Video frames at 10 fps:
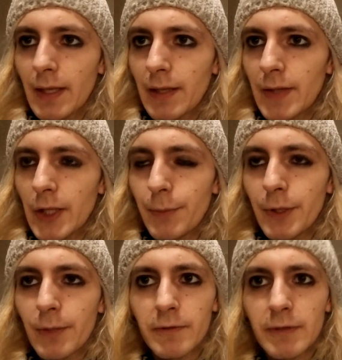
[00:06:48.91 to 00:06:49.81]
and I hope
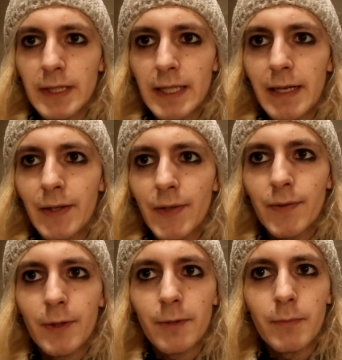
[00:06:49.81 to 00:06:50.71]
you're more
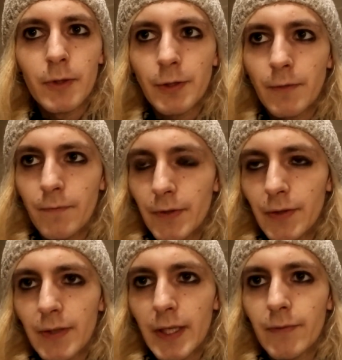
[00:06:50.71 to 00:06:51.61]
relaxed and more
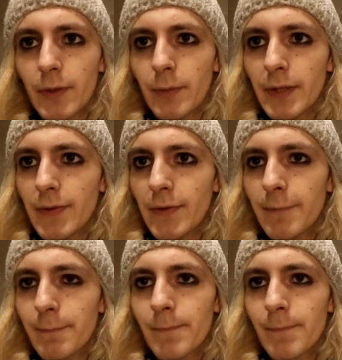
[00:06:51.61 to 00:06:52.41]
confident afterwards.